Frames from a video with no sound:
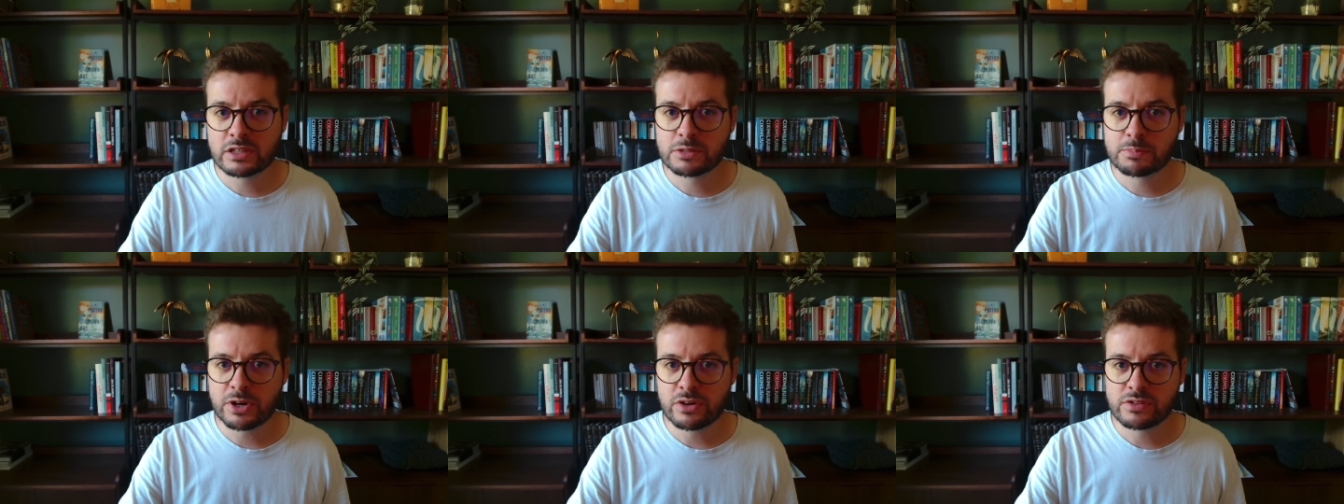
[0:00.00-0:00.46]

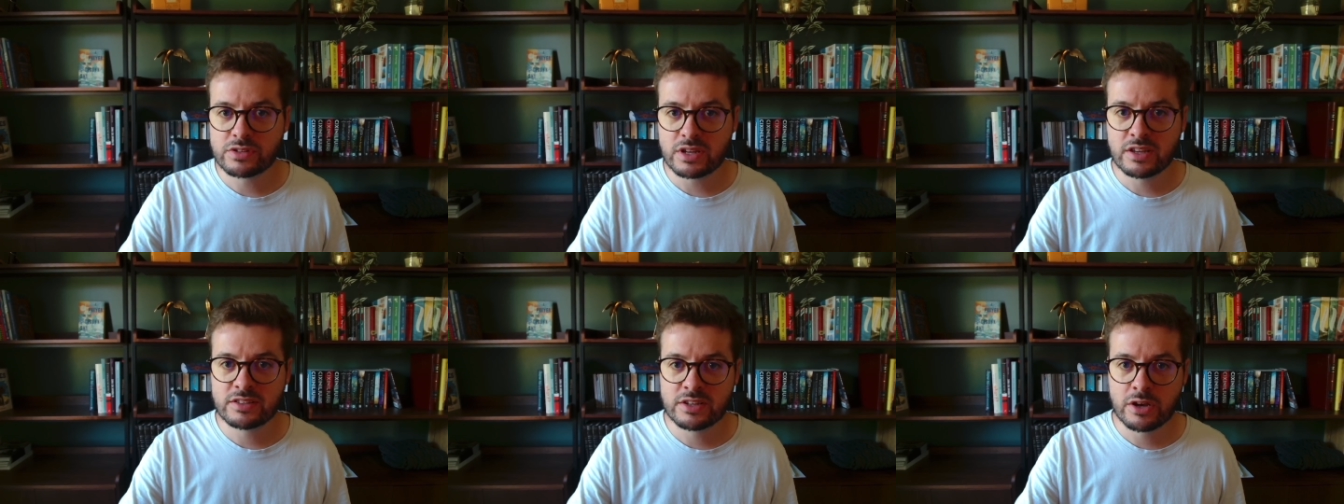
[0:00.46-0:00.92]
experience
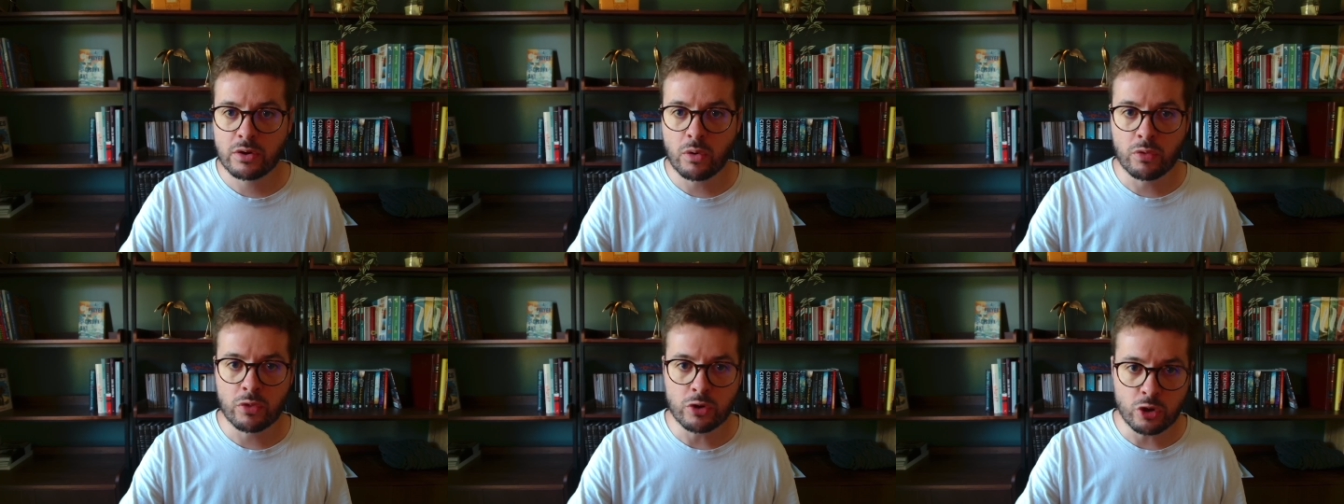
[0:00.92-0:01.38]
easier
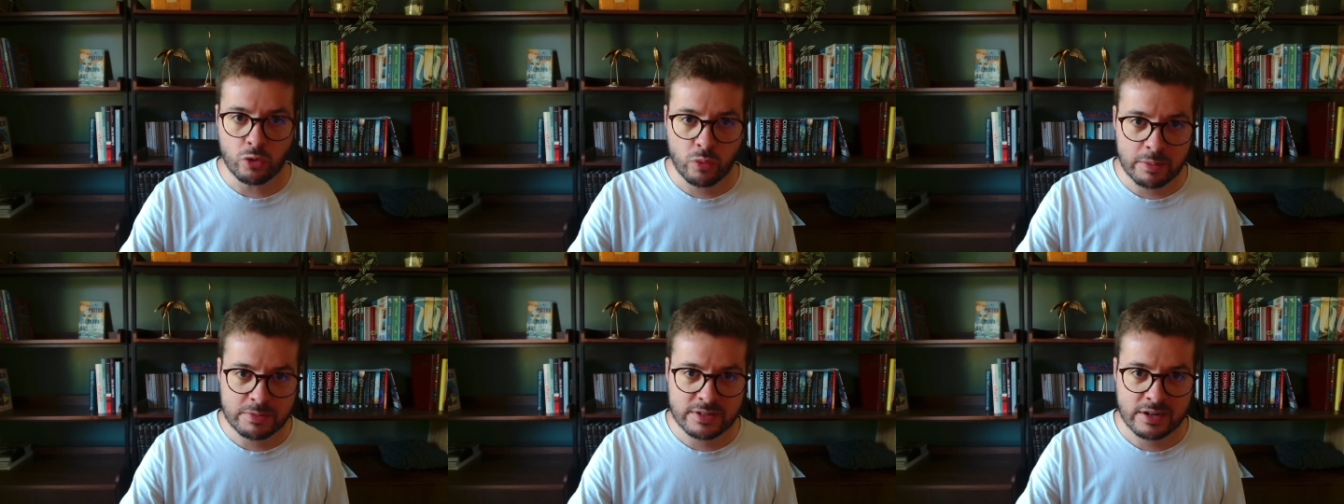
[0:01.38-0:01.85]
on the new
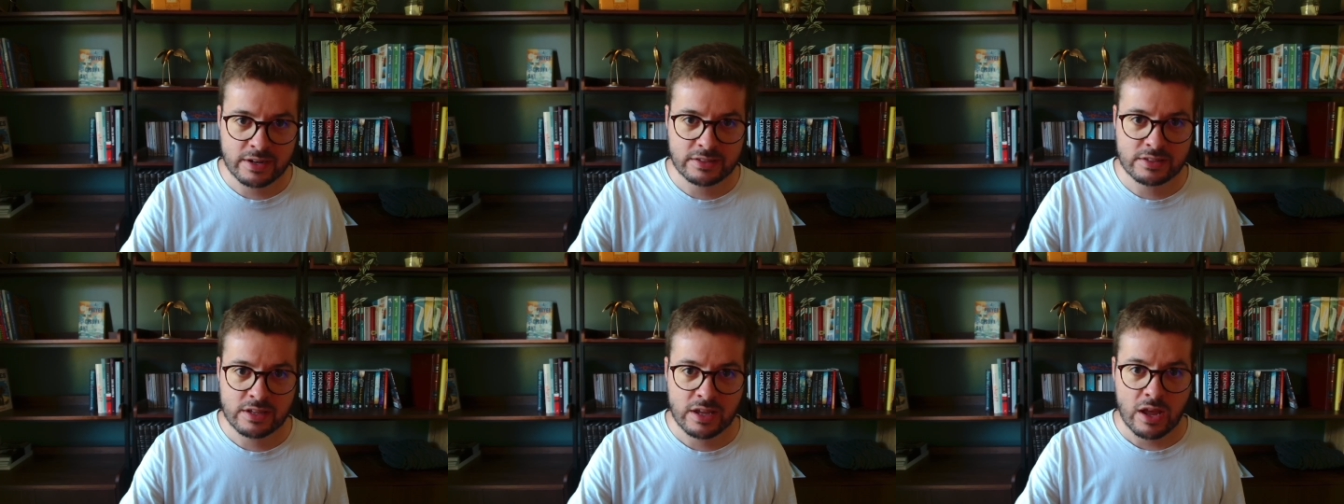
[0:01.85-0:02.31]
website.